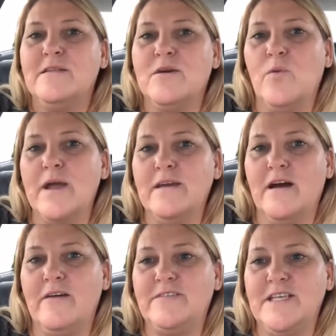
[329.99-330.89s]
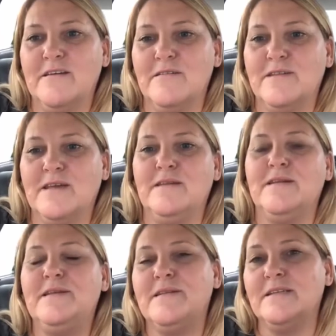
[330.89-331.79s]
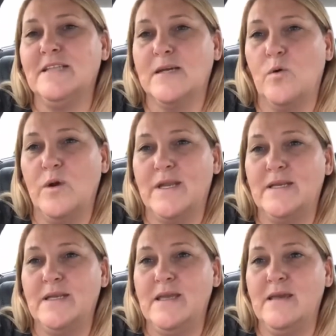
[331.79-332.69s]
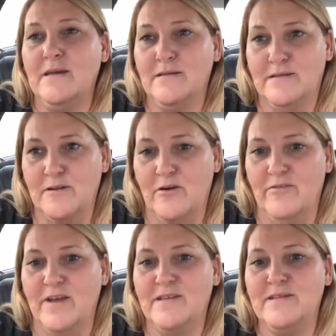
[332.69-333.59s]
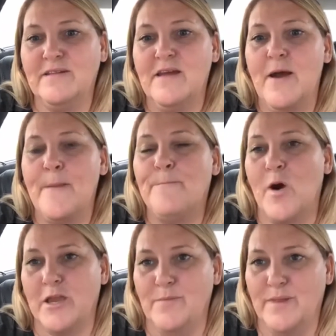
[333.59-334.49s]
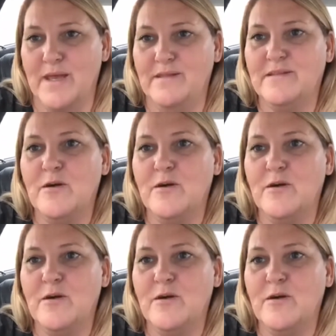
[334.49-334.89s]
So what GovDeals is, it's a liquidity service marketplace.